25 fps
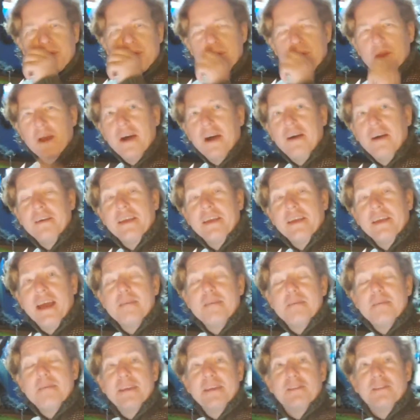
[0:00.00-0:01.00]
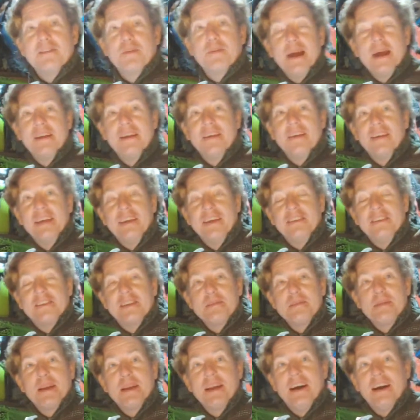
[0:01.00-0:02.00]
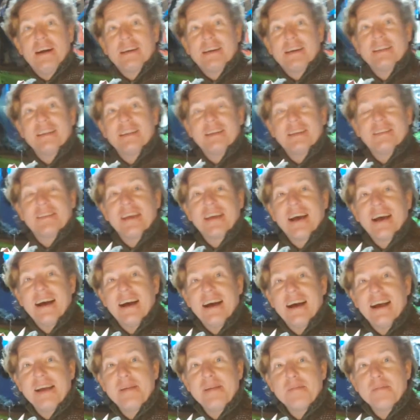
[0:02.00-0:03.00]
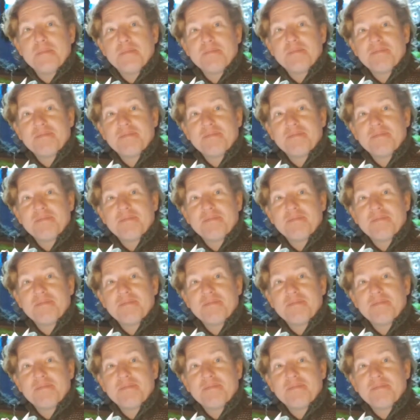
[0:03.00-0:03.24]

Oh, yeah, my sweater. It used to belong to this guy.